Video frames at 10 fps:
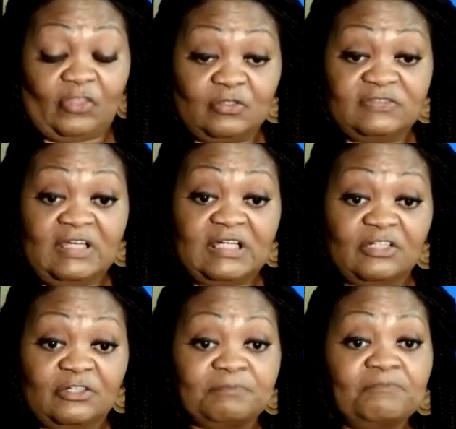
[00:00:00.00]
thirst
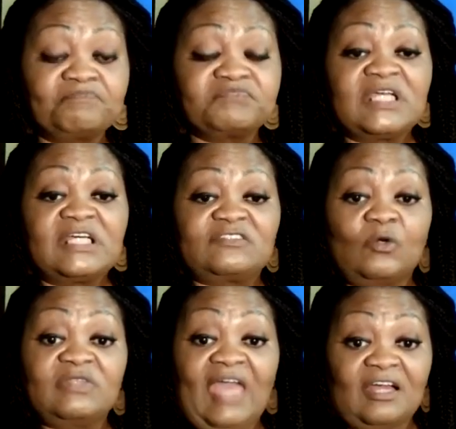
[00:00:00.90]
hunger.
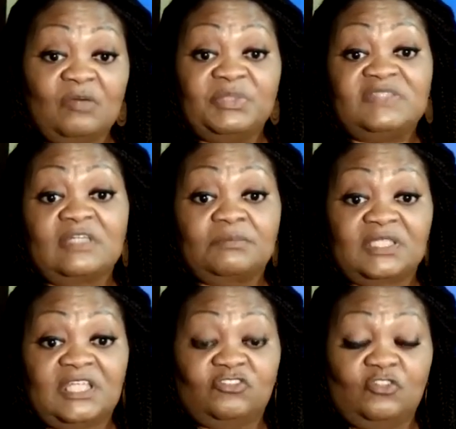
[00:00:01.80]
So that could be
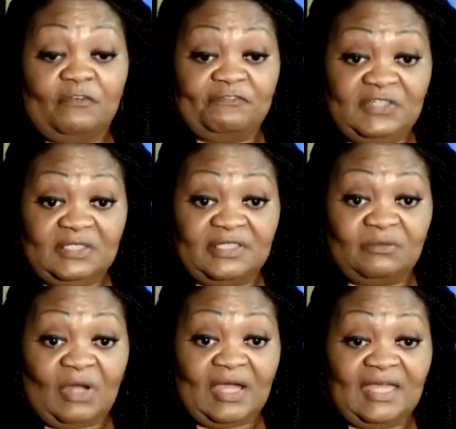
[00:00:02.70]
something that you're
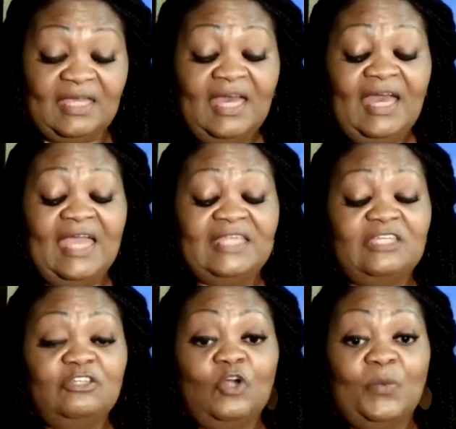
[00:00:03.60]
feeling, right? And
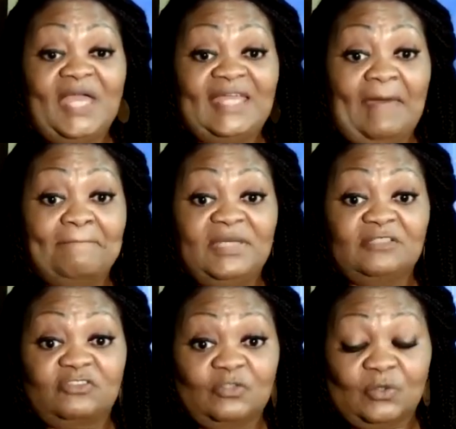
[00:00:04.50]
then, you know, we got that
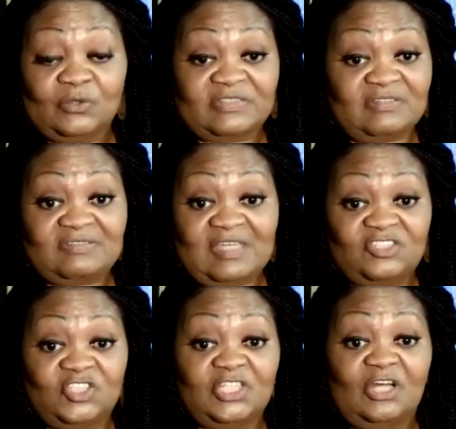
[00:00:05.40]
mental
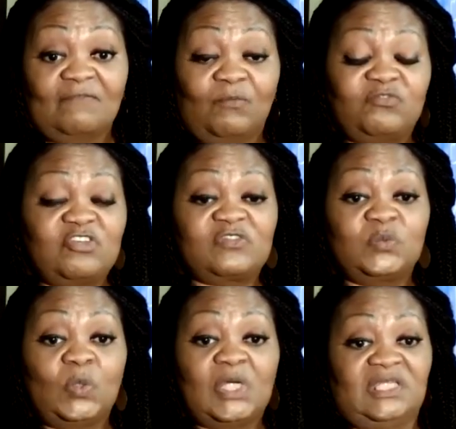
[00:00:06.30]
sensation of
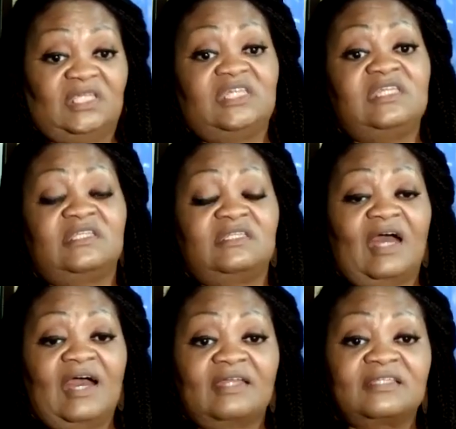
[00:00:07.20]
just wanting to eat and
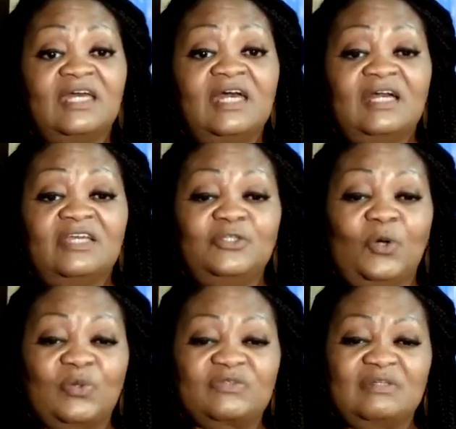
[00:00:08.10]
not, you
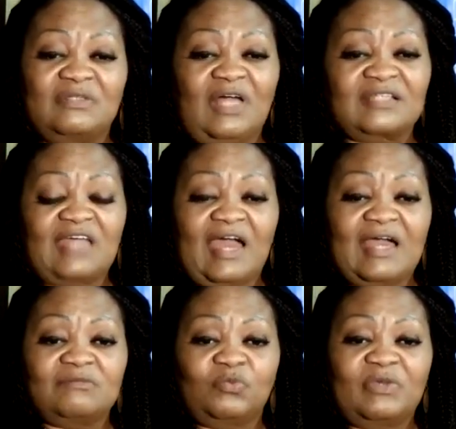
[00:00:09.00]
know, so a lot of
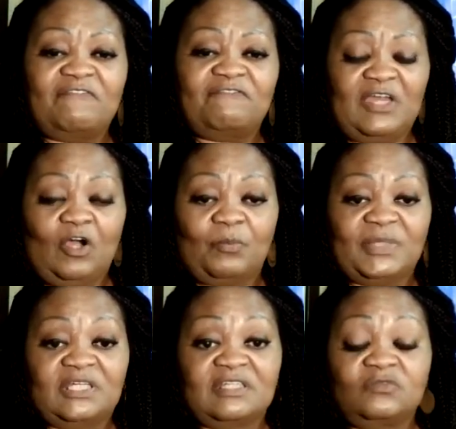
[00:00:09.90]
times we fail
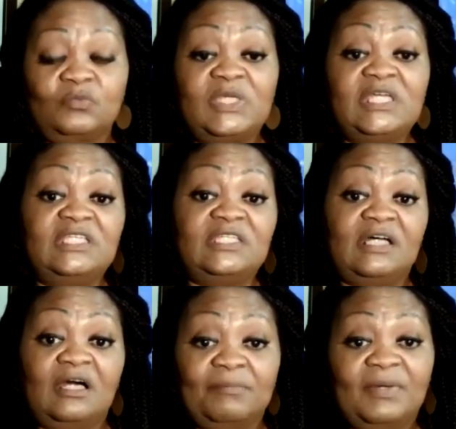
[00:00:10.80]
because we end
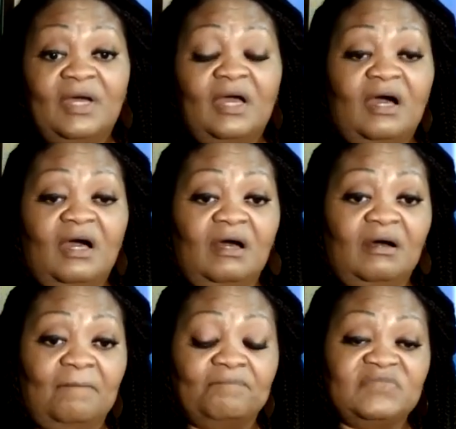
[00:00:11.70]
up
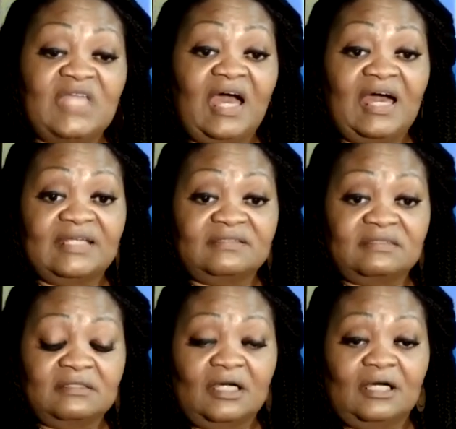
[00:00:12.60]
um, not
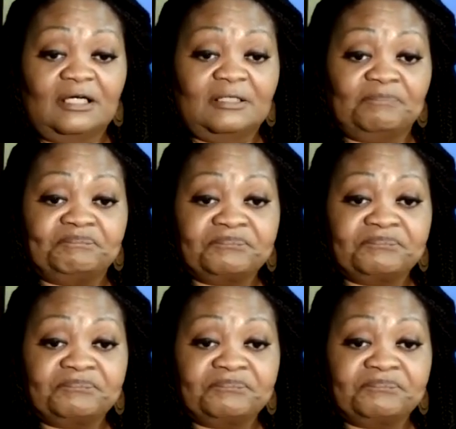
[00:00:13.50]
um,